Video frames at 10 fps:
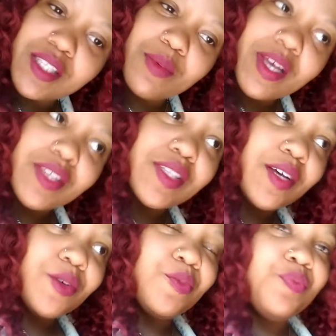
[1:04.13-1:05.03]
minutes away,
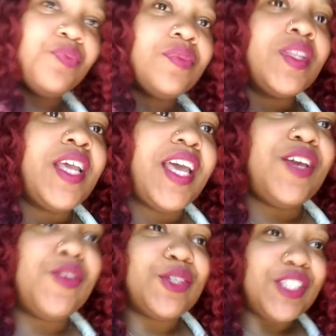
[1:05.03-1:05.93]
so.
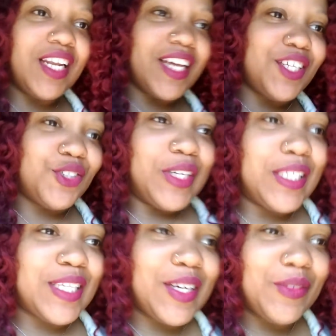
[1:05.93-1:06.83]
And you know, she like to
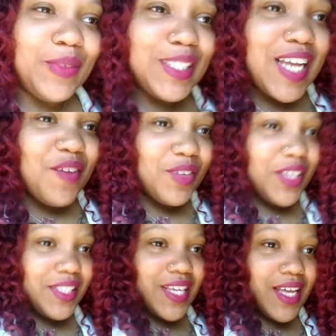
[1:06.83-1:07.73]
drink, so we should have a
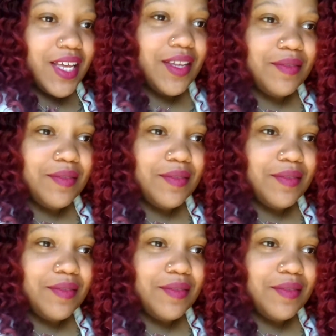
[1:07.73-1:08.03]
good time.